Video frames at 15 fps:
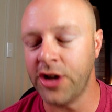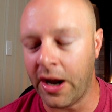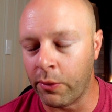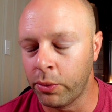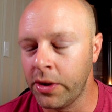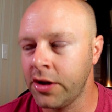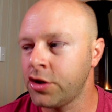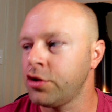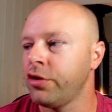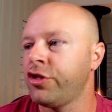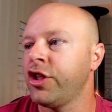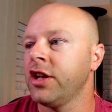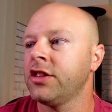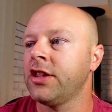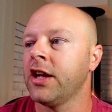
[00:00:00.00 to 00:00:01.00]
I really do
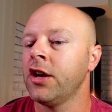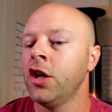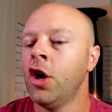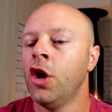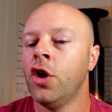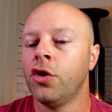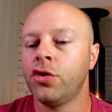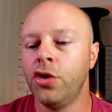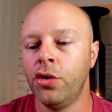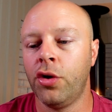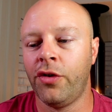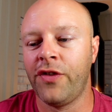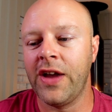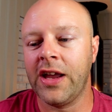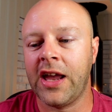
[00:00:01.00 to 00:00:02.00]
think that
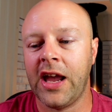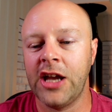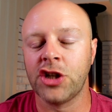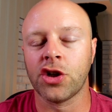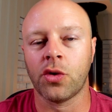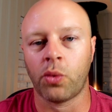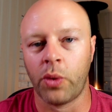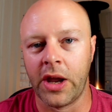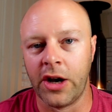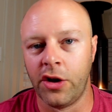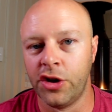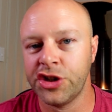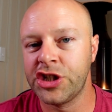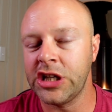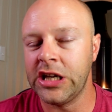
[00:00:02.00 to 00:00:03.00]
Google Vacation
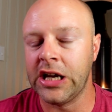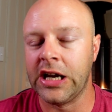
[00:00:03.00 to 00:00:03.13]
Rentals